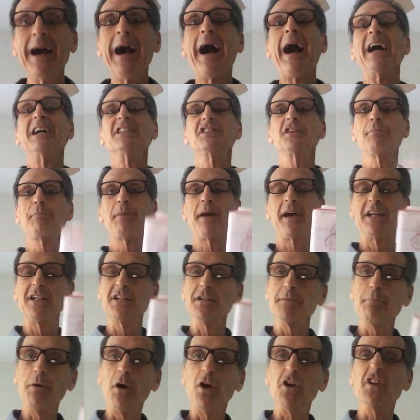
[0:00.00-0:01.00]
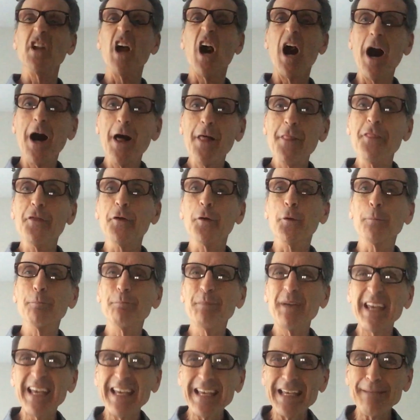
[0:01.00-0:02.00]
I depend upon other
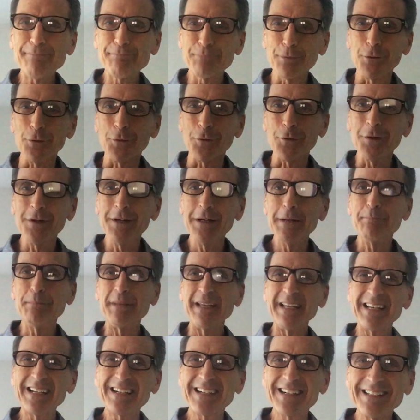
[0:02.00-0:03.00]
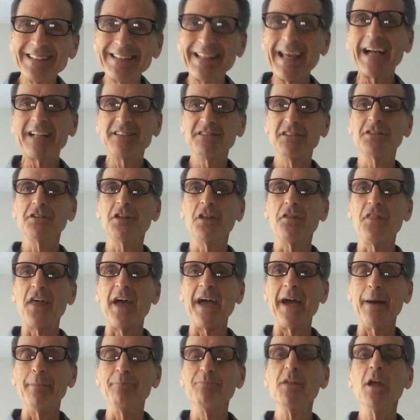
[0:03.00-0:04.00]
people, being connected to
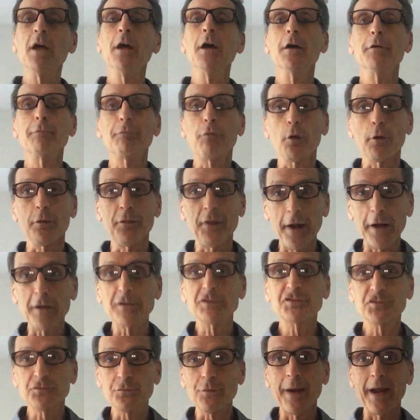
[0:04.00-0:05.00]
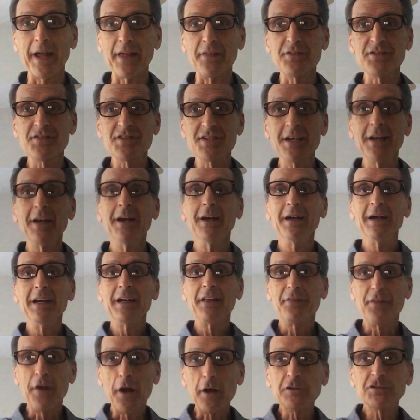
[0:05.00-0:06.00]
them for their strengths.
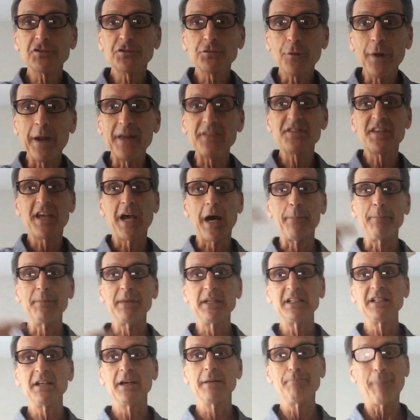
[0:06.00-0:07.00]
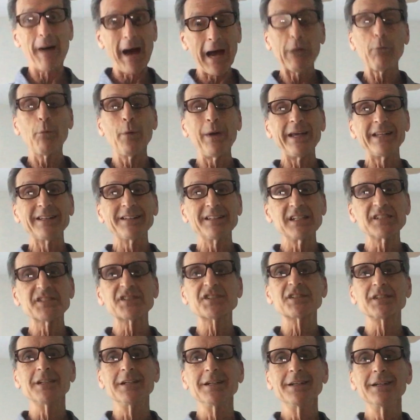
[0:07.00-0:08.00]
Their strengths help me in my
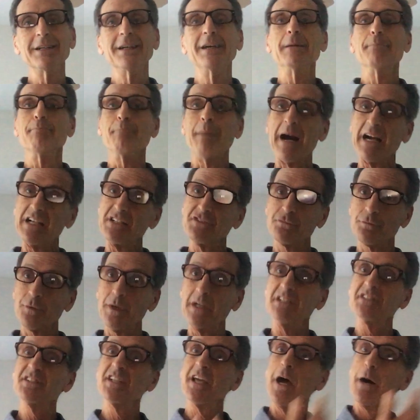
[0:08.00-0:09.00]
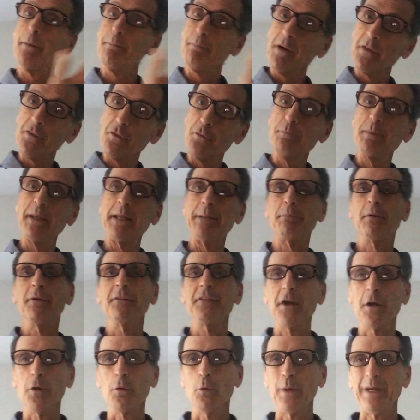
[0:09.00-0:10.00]
weakness. My strengths help other people in
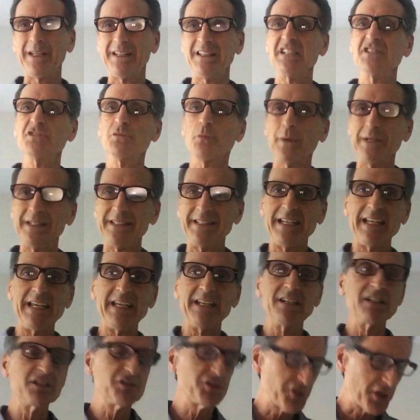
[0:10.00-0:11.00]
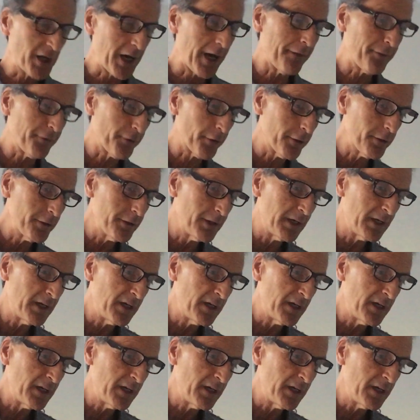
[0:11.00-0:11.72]
their weakness. We need each other.